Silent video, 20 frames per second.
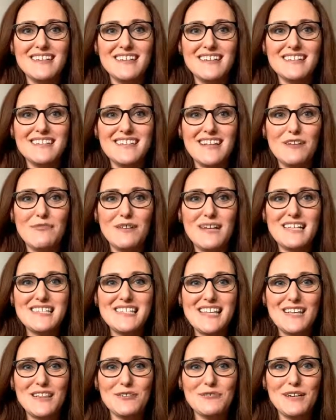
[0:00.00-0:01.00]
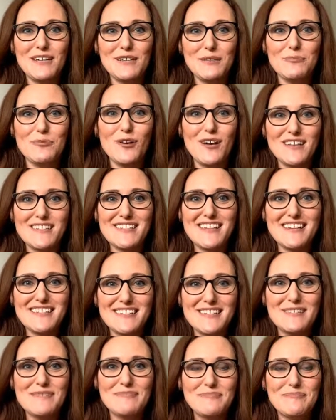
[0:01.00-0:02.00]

this and we accelerate the process.